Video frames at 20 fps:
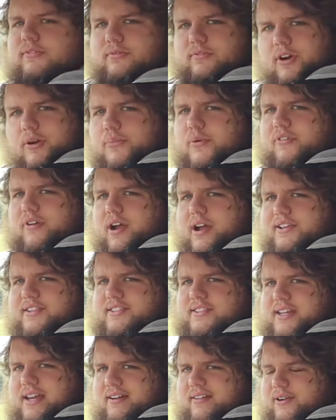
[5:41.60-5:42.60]
rubberized
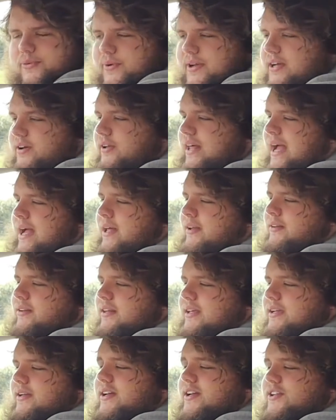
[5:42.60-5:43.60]
steering wheel and
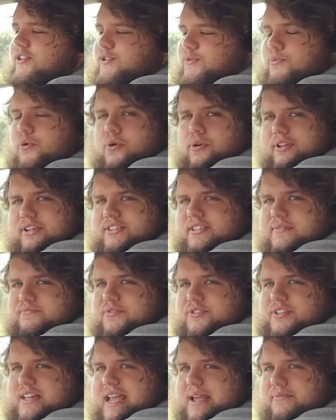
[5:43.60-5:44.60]
the smallest
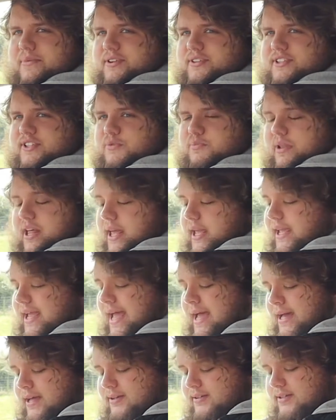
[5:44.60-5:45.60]
infotainment display,
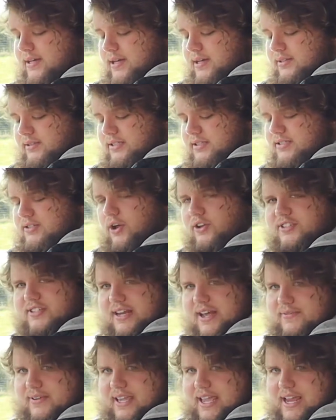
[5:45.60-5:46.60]
and there's not a
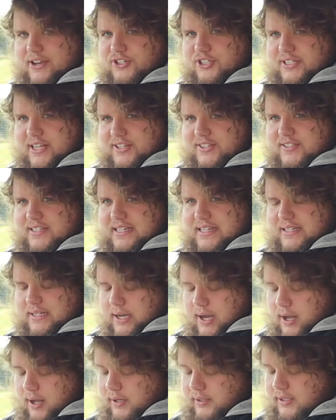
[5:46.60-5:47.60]
navigation S D
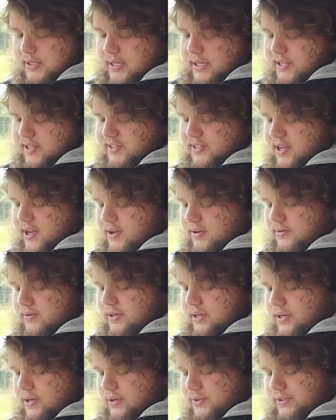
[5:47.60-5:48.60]
card, so
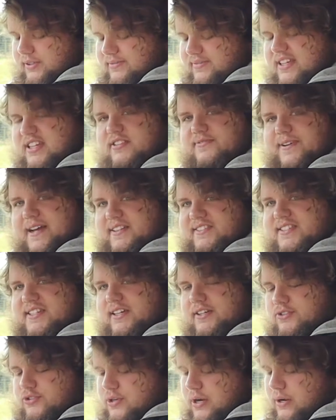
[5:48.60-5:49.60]
all of these
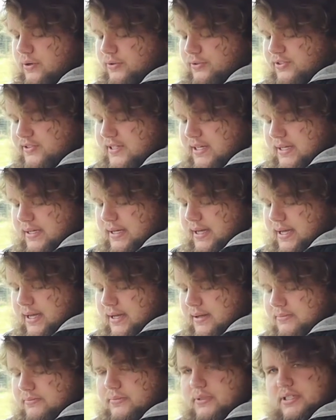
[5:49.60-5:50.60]
fancy controls
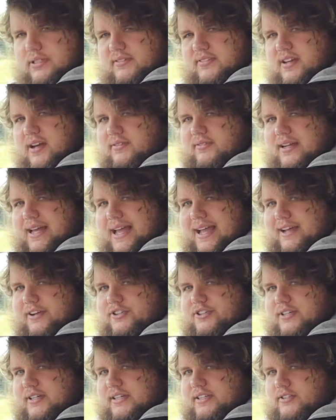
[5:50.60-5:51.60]
um, don't
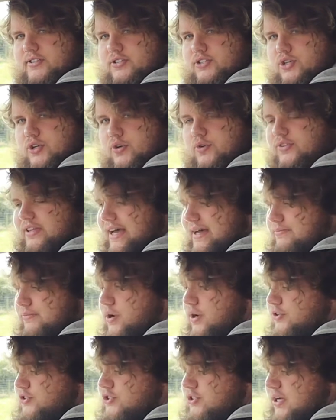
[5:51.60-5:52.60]
actually do that
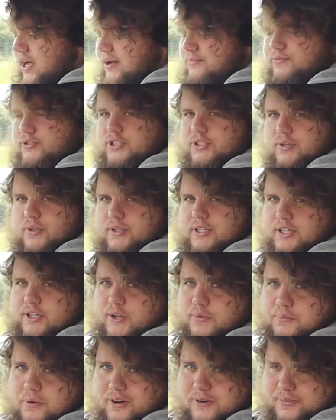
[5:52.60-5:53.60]
much. I'm sure you
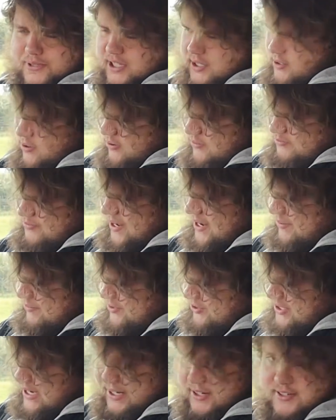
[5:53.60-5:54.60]
could probably go and pay
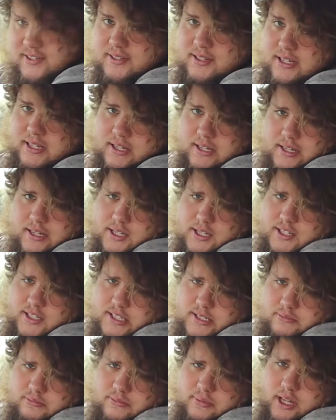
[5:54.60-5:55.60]
Mercedes
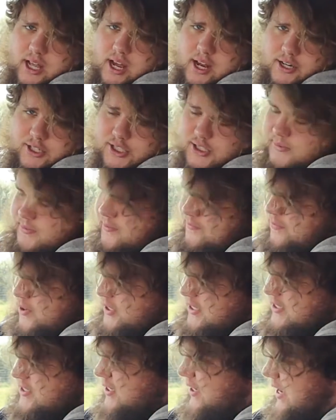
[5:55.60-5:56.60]
some large sum of
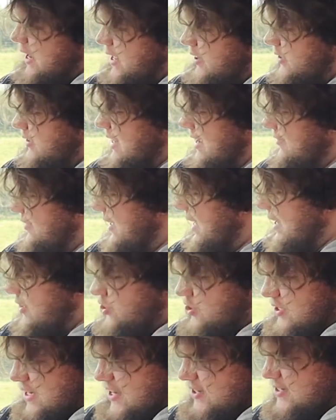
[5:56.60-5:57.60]
money to get the
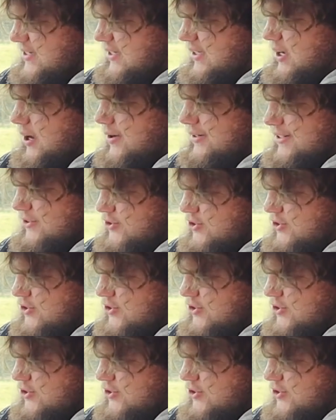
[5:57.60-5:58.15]
navigation S D card